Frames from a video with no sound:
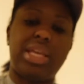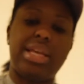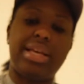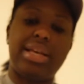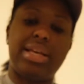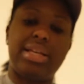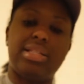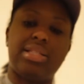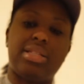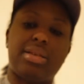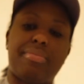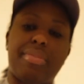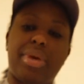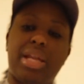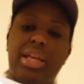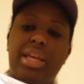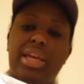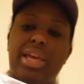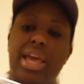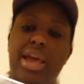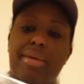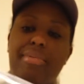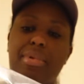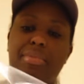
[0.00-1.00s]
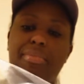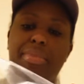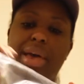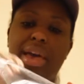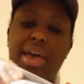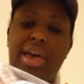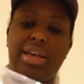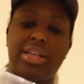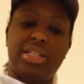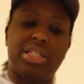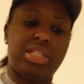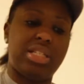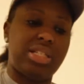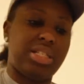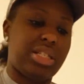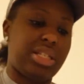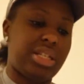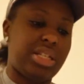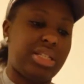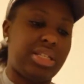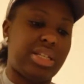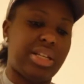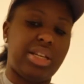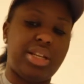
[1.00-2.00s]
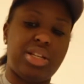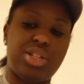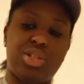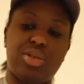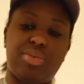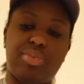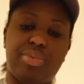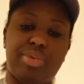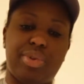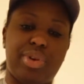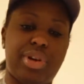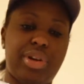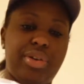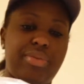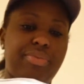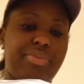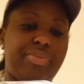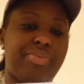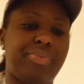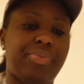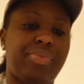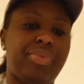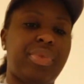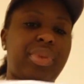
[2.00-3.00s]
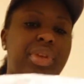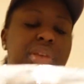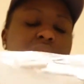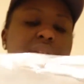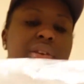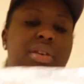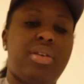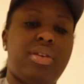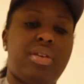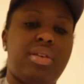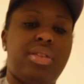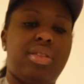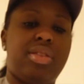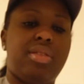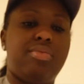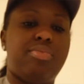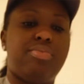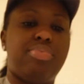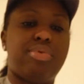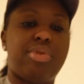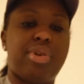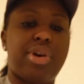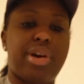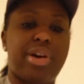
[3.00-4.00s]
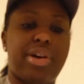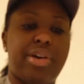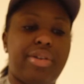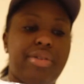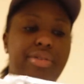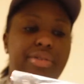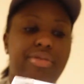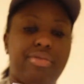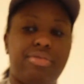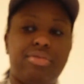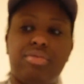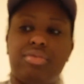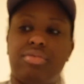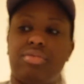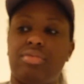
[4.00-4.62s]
It's a mini camera bag. It's just in a signature print, the brown.